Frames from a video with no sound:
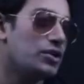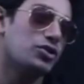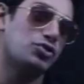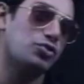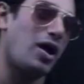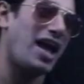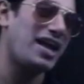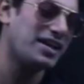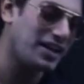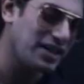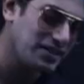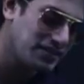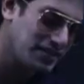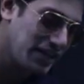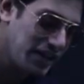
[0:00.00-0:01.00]
So I
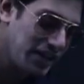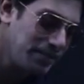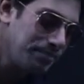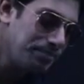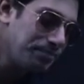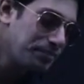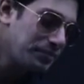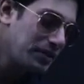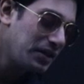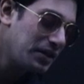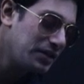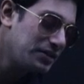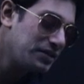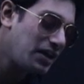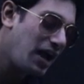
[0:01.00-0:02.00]
can say
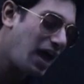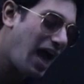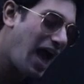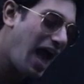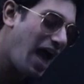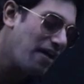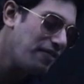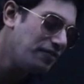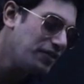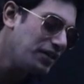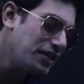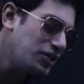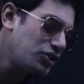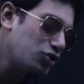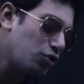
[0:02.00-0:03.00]
the
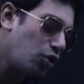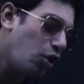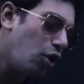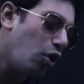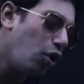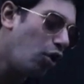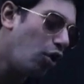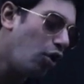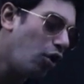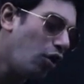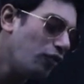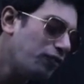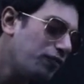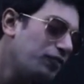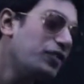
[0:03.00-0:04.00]
average
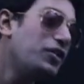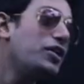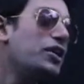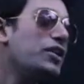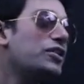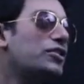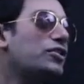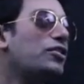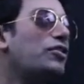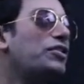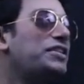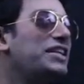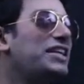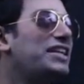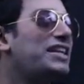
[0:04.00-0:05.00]
of
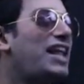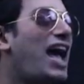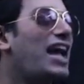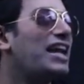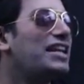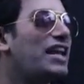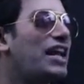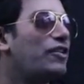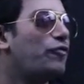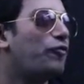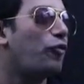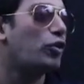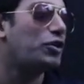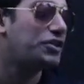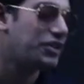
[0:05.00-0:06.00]
39 and
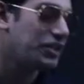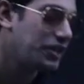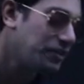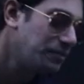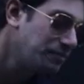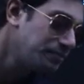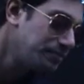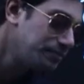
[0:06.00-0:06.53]
40